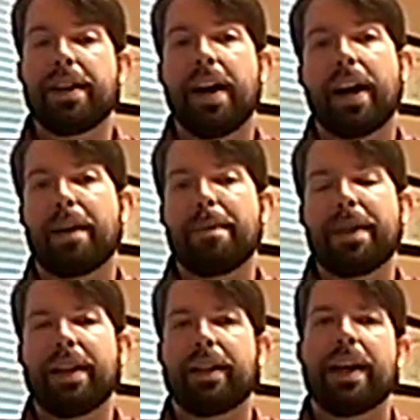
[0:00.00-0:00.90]
the
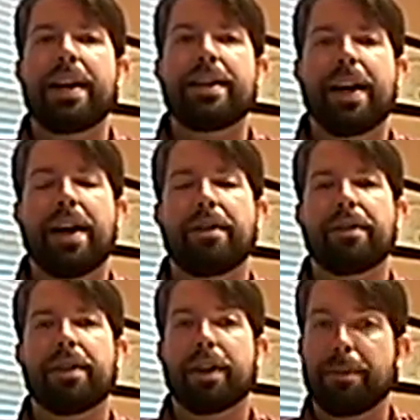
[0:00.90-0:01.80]
document that lays
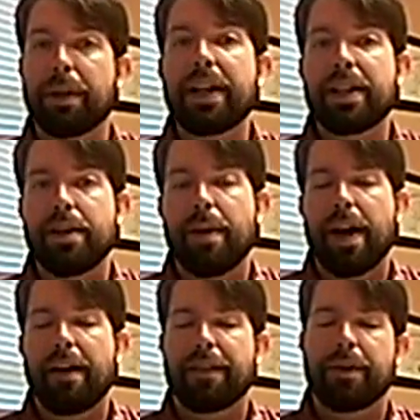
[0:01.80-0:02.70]
out the complaint that you
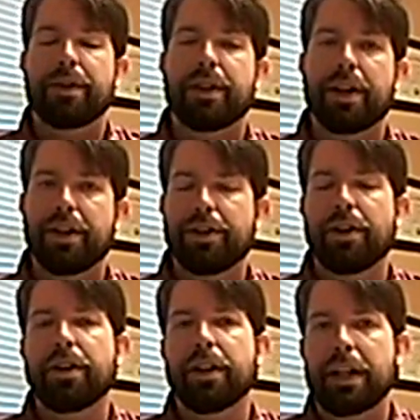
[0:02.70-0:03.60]
have. It's done in a
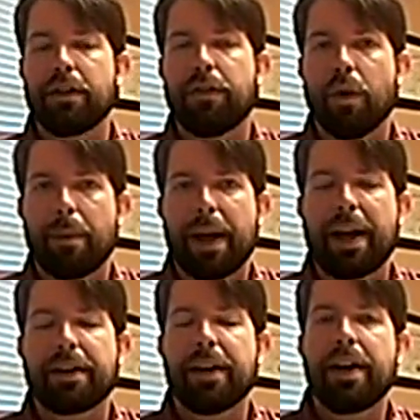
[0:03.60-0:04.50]
certain legal
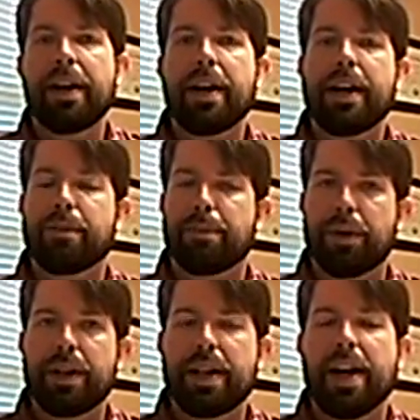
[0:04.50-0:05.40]
format. It's
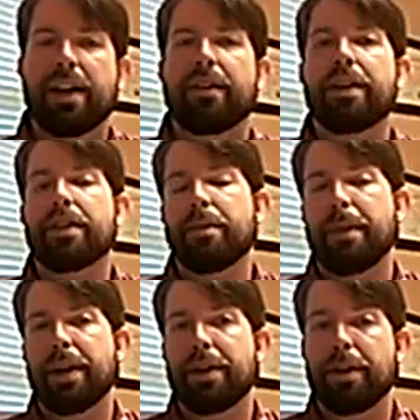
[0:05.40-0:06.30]
put together and it's
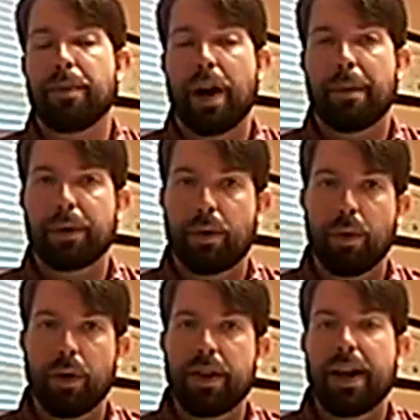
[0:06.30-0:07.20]
submitted to the proper
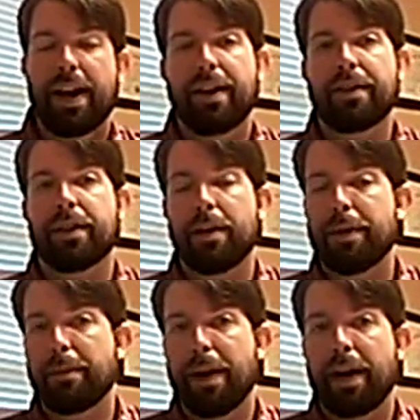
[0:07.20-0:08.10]
court that has
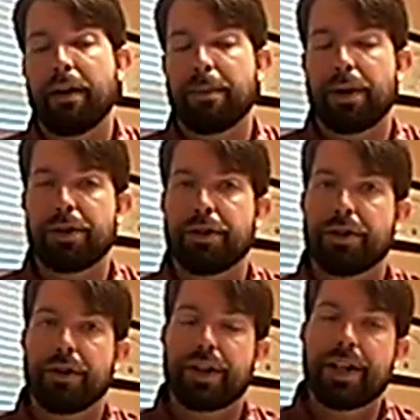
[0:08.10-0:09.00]
subject matter and personal
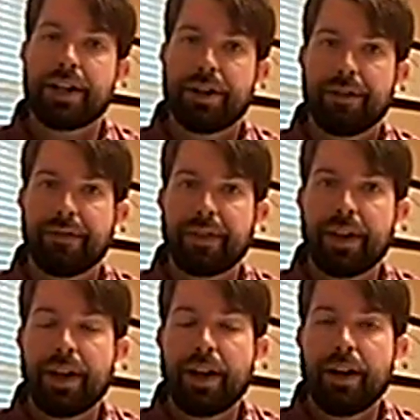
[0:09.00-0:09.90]
jurisdiction.
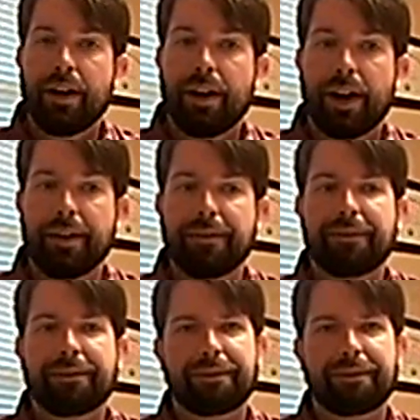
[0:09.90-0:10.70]
Alright.